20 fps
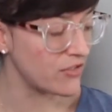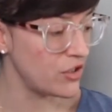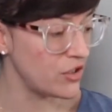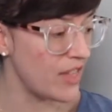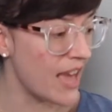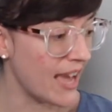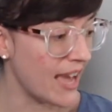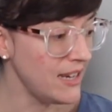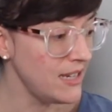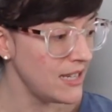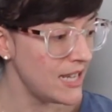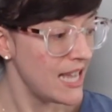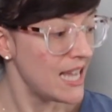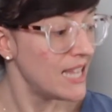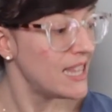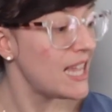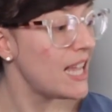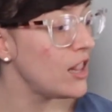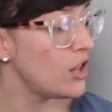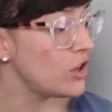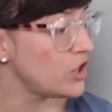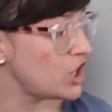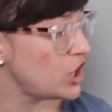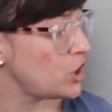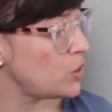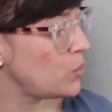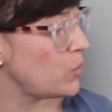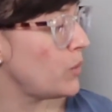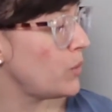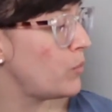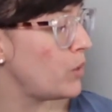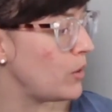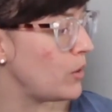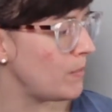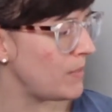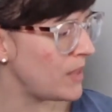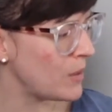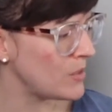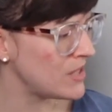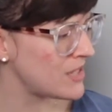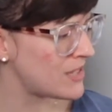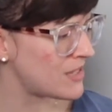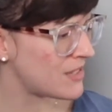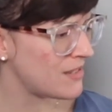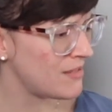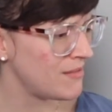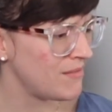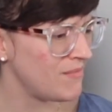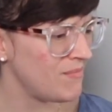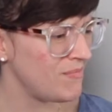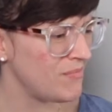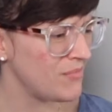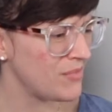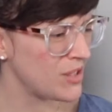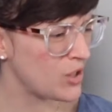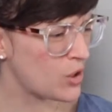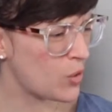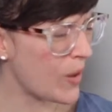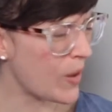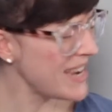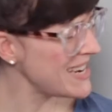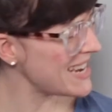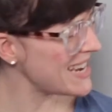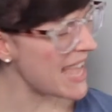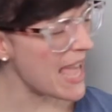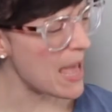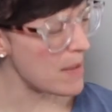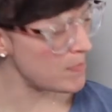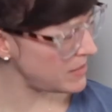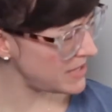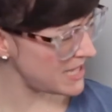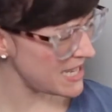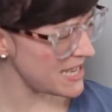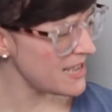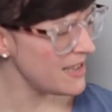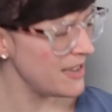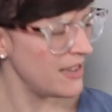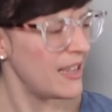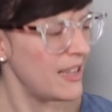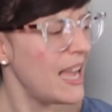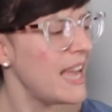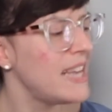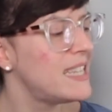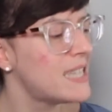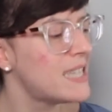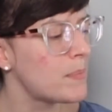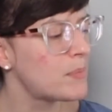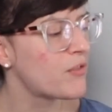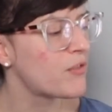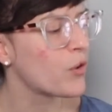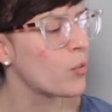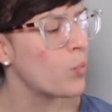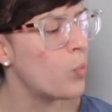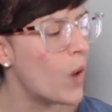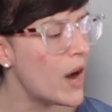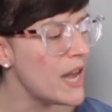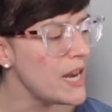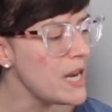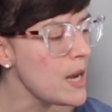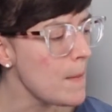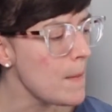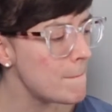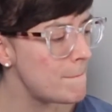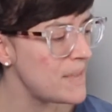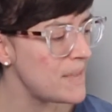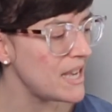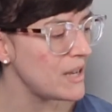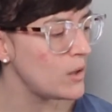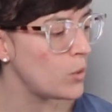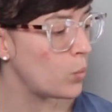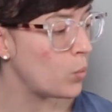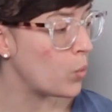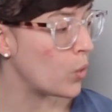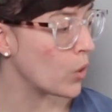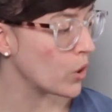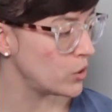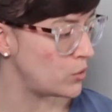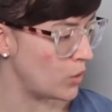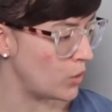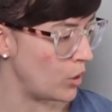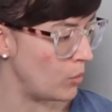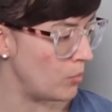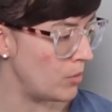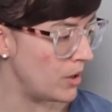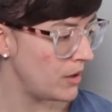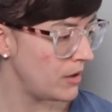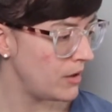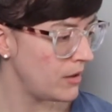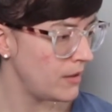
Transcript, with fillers: that, they looked into a room that was quite empty except for one big wardrobe,